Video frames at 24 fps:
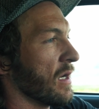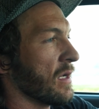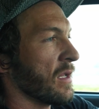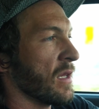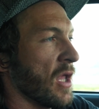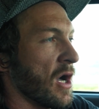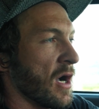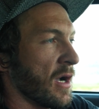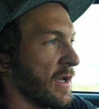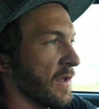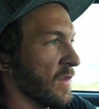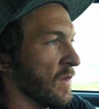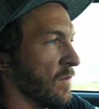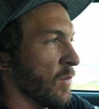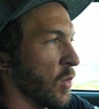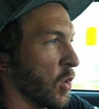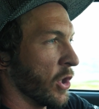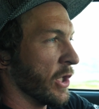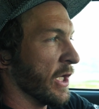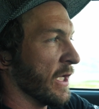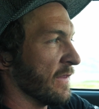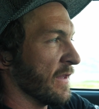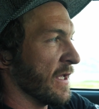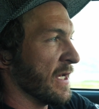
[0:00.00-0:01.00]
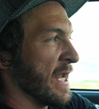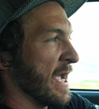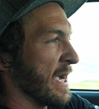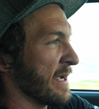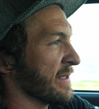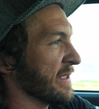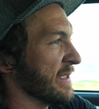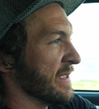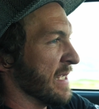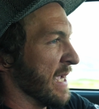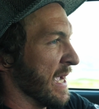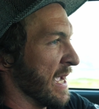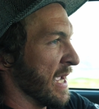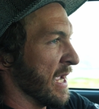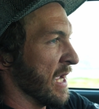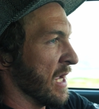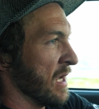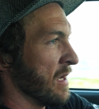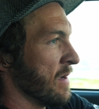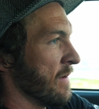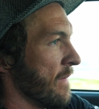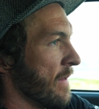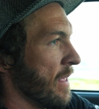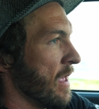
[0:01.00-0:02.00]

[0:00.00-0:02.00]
o'clock in the morning the next day.